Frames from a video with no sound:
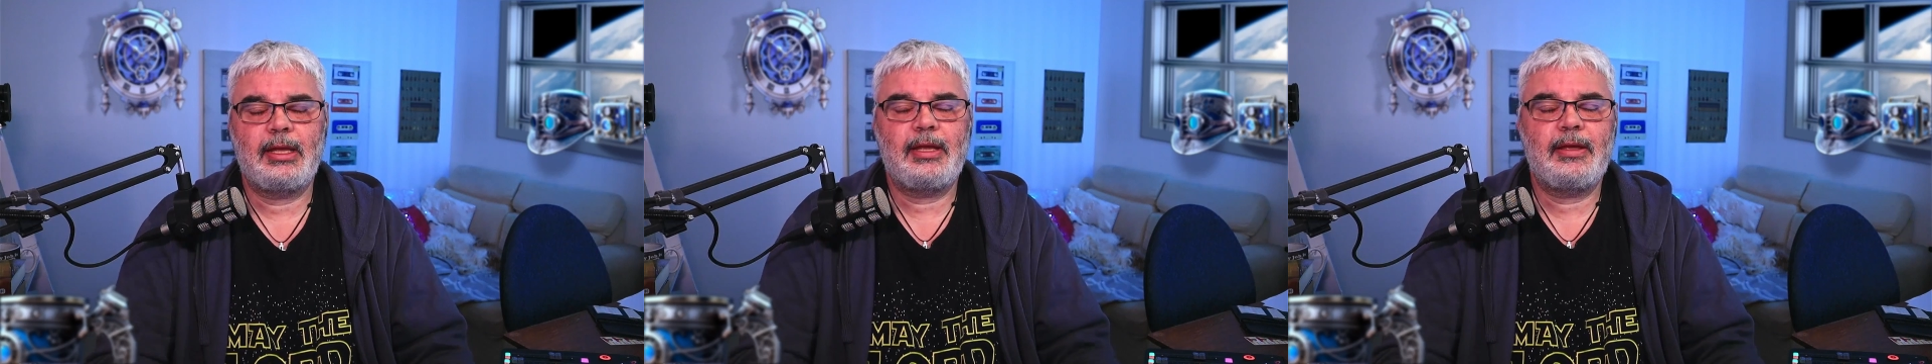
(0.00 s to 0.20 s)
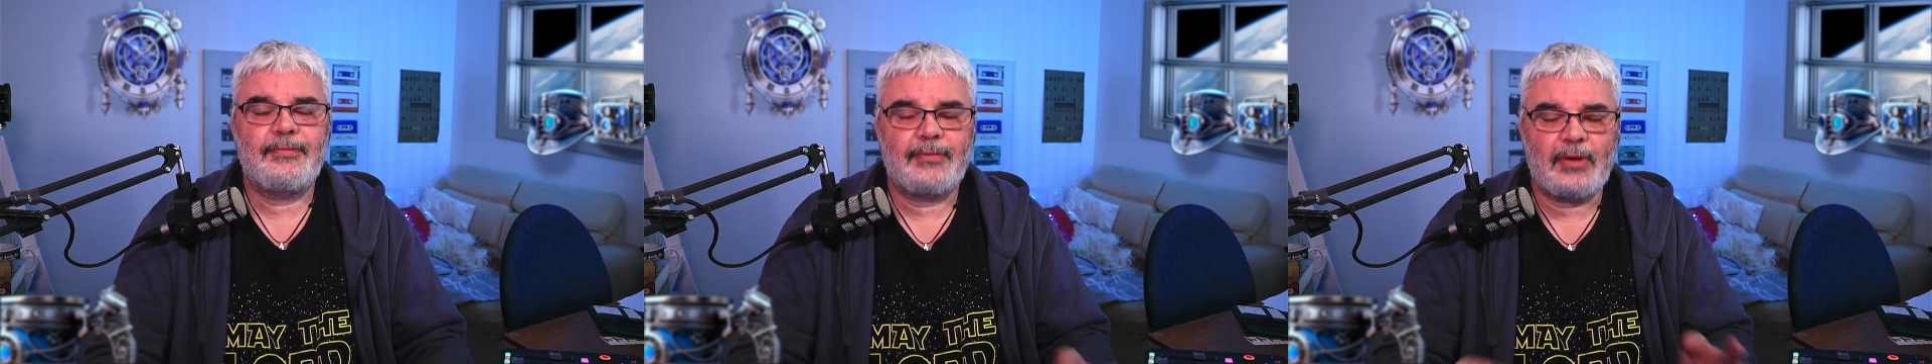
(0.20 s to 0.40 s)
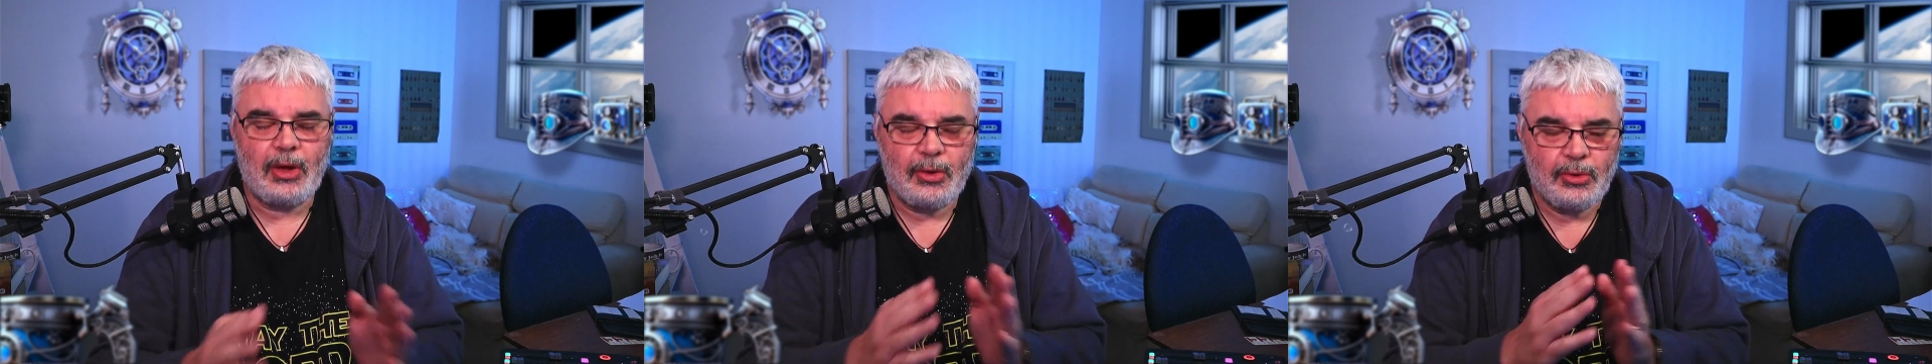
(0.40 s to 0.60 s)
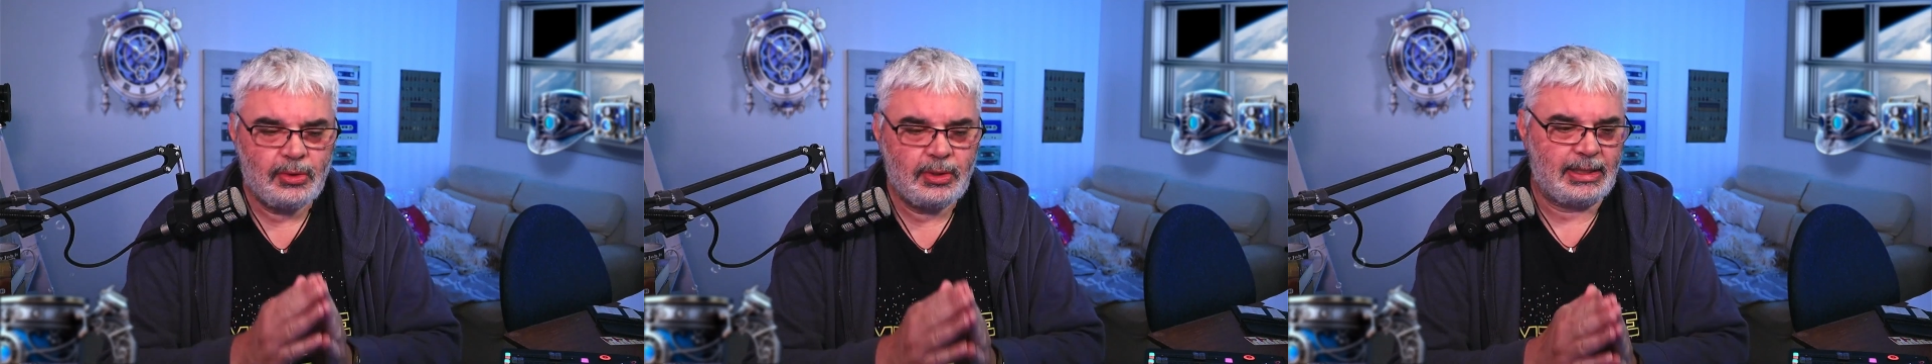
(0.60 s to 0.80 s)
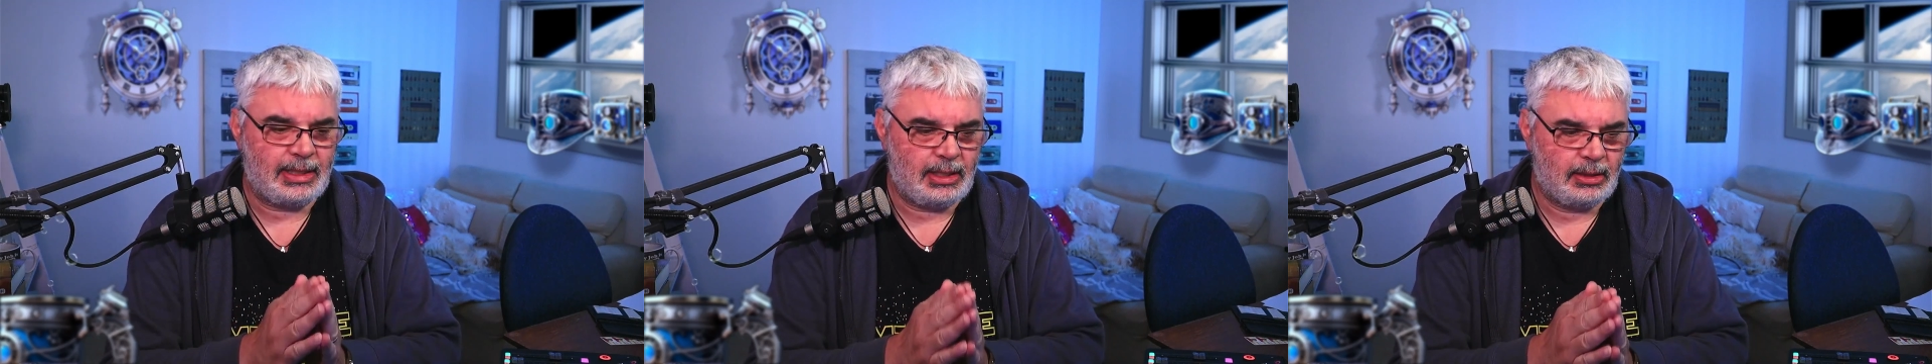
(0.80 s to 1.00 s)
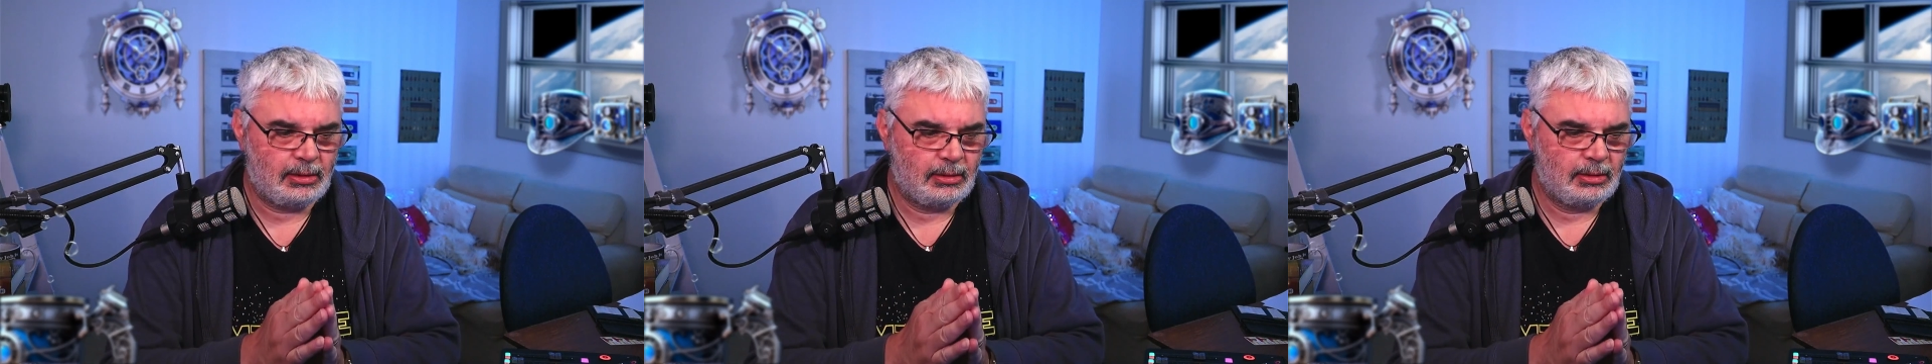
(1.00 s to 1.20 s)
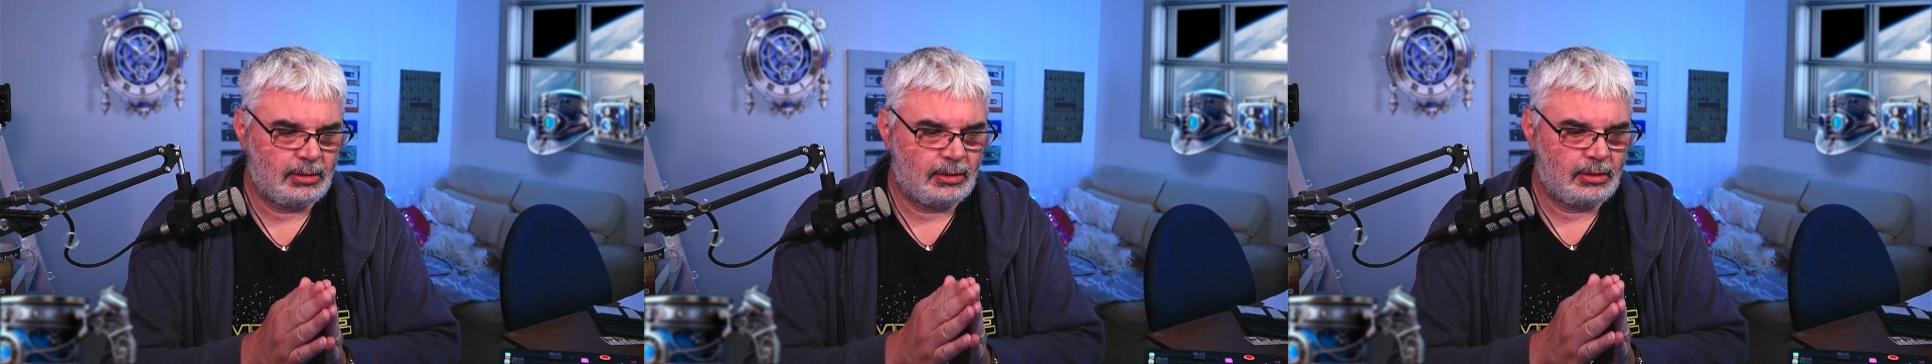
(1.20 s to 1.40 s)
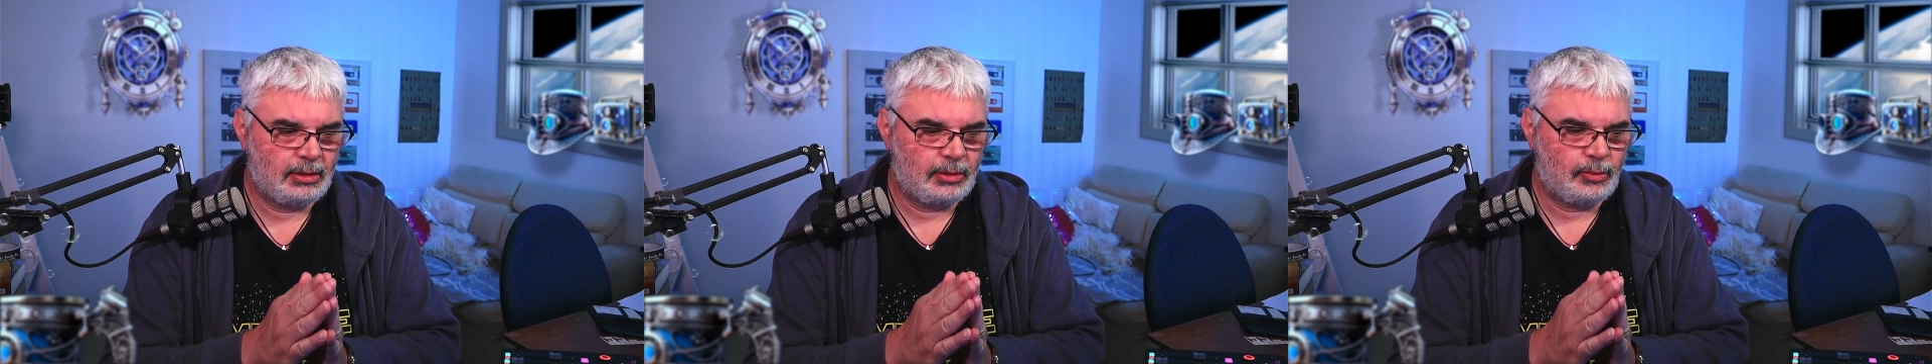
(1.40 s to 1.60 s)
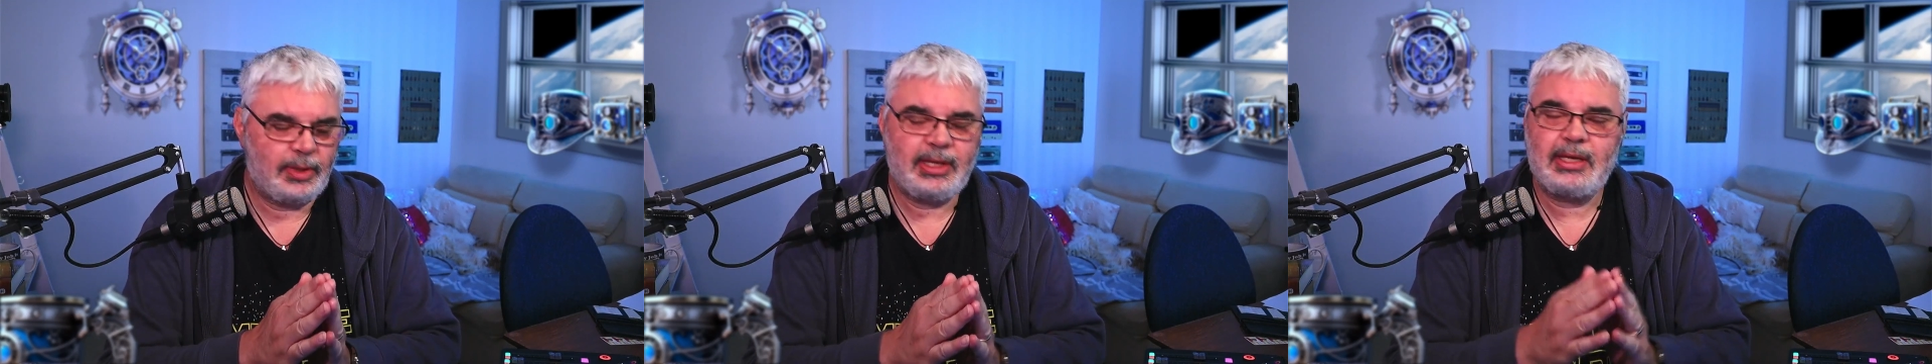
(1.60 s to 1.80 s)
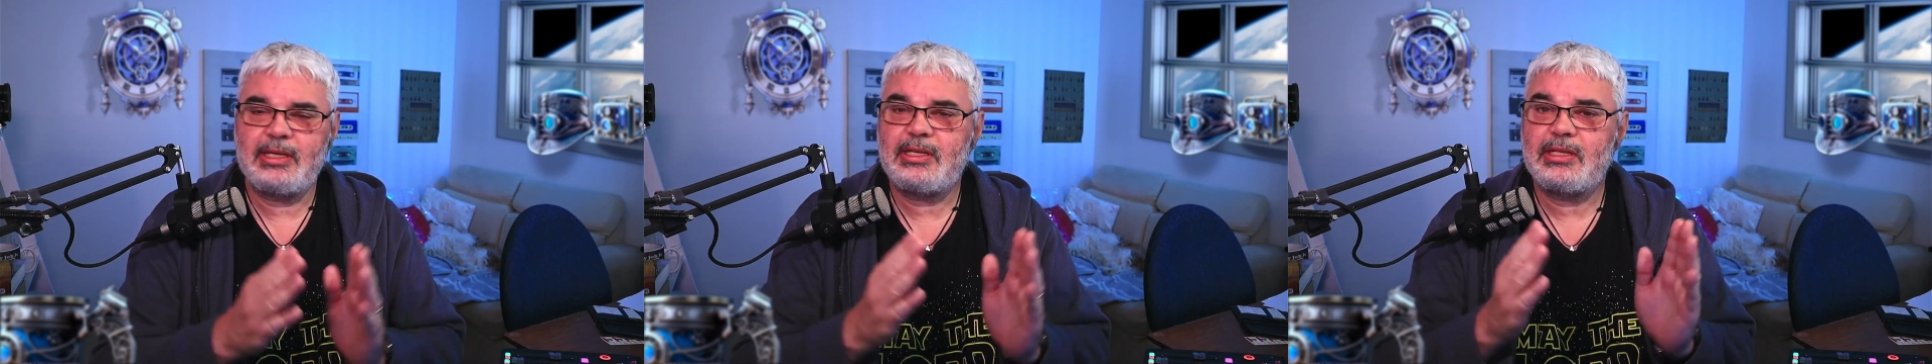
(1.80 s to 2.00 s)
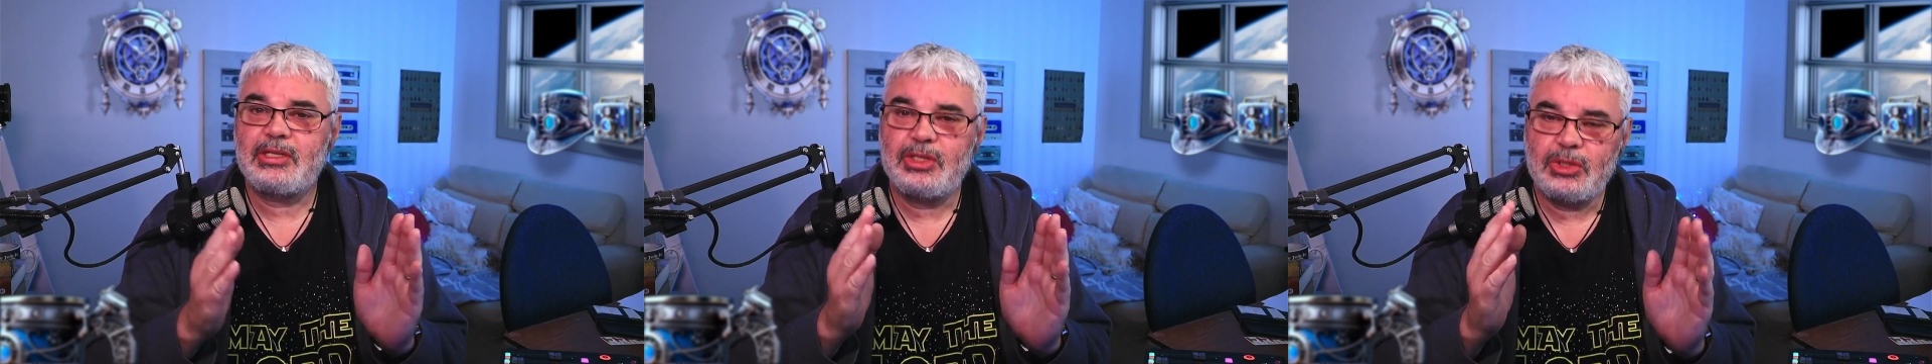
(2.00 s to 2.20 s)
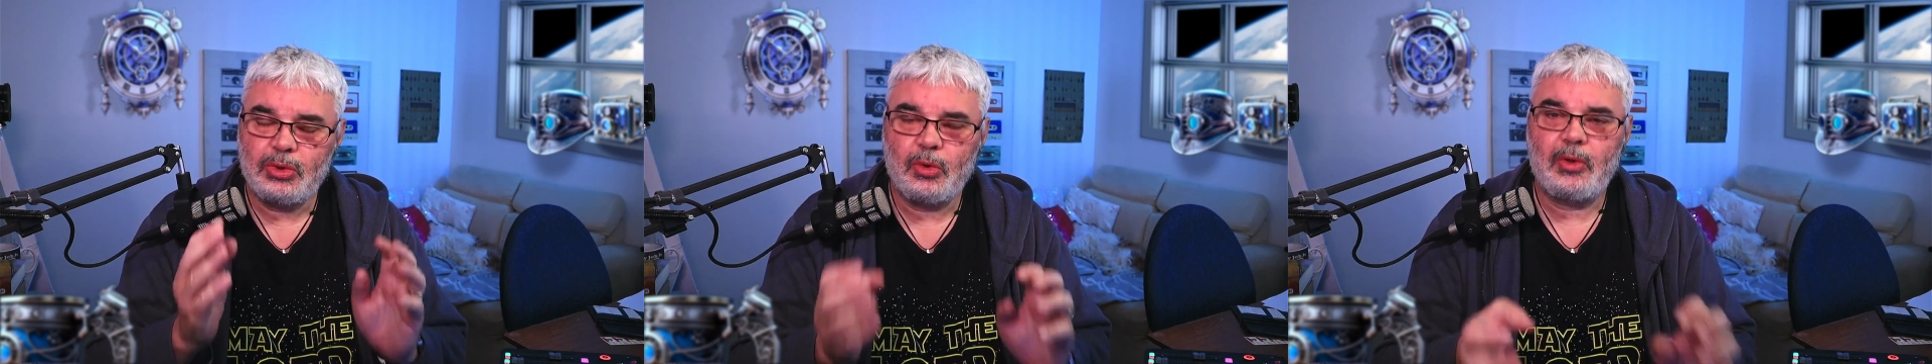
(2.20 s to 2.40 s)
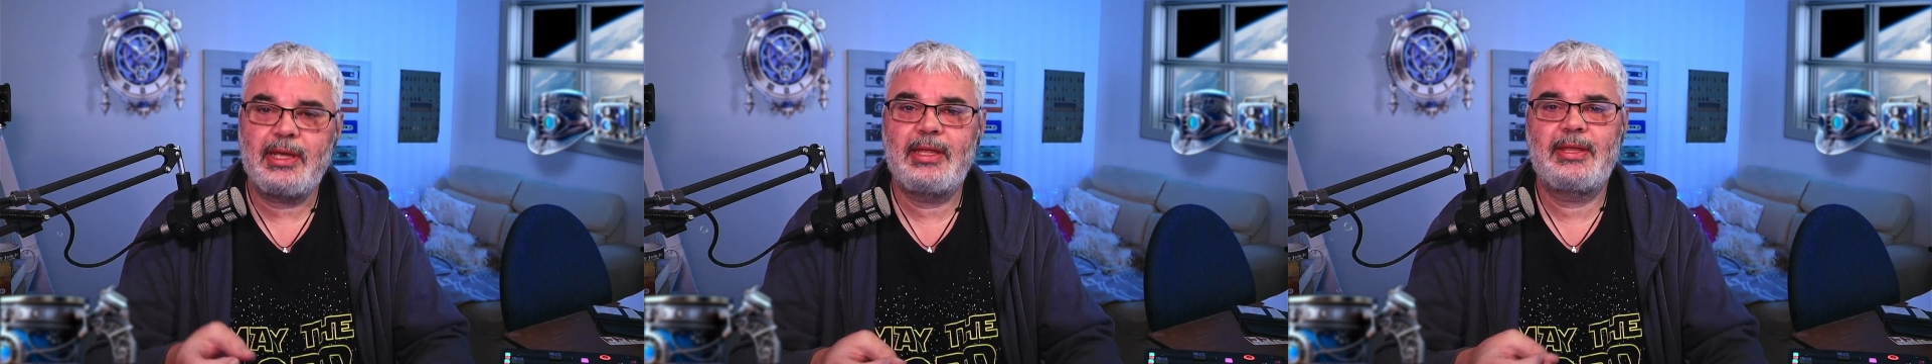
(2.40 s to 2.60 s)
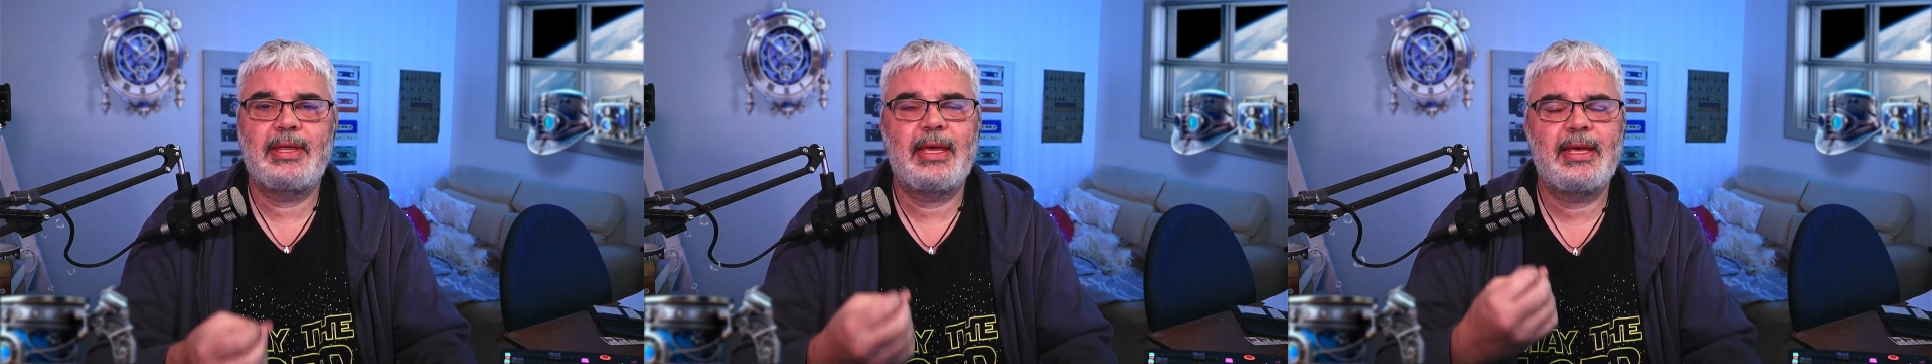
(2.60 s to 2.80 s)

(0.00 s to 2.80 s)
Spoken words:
If only we could just join